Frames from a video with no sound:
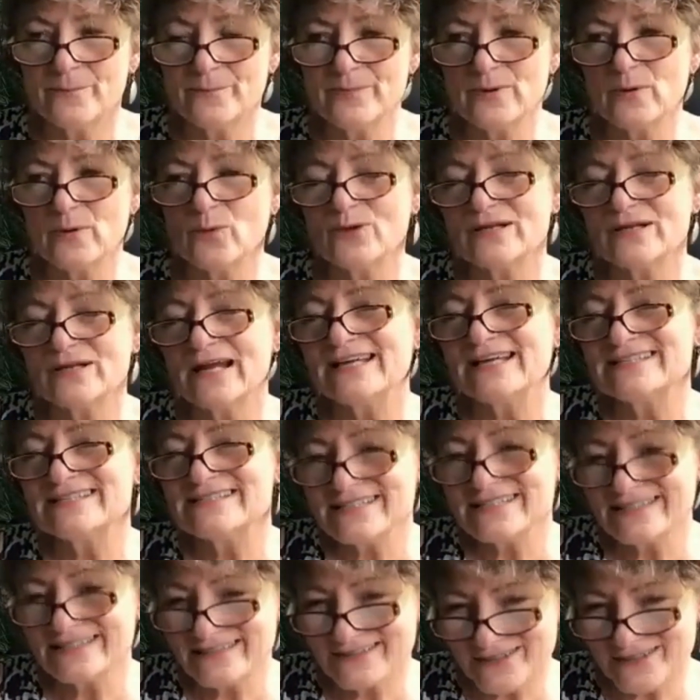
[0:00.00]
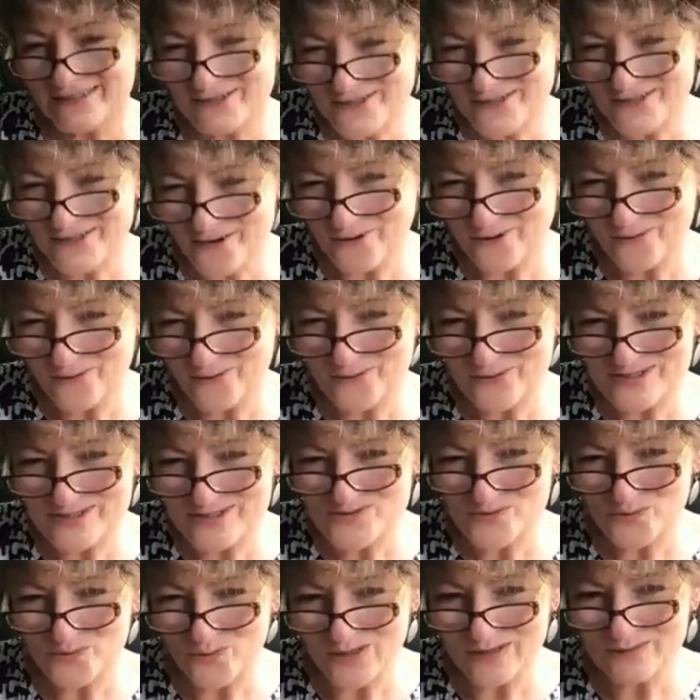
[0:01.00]
But what I didn't know
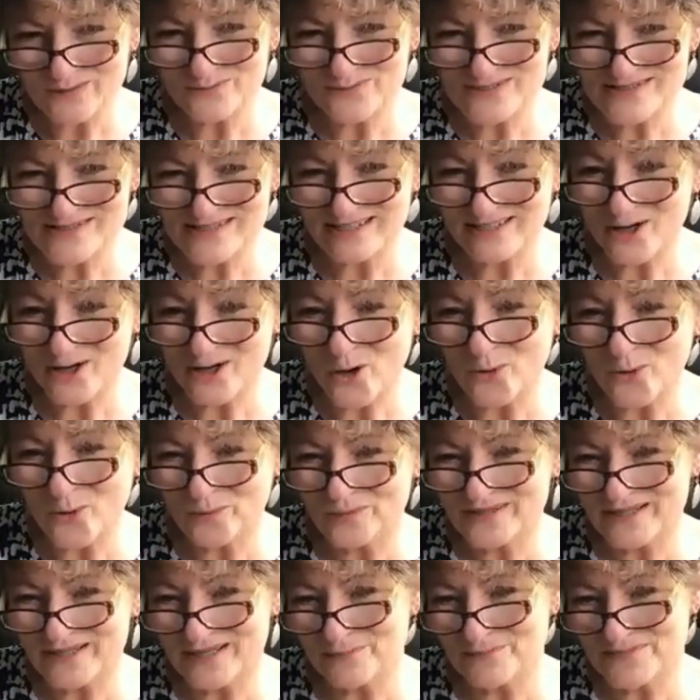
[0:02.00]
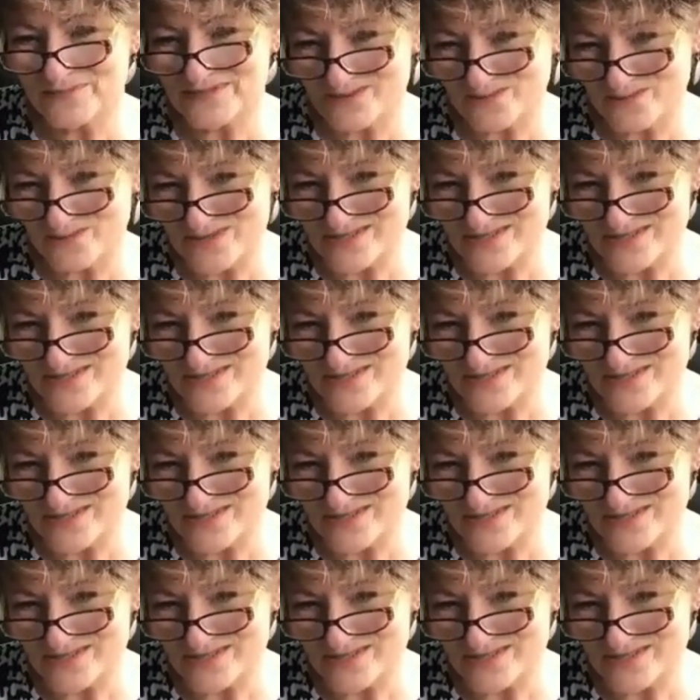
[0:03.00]
was what was going to open up as a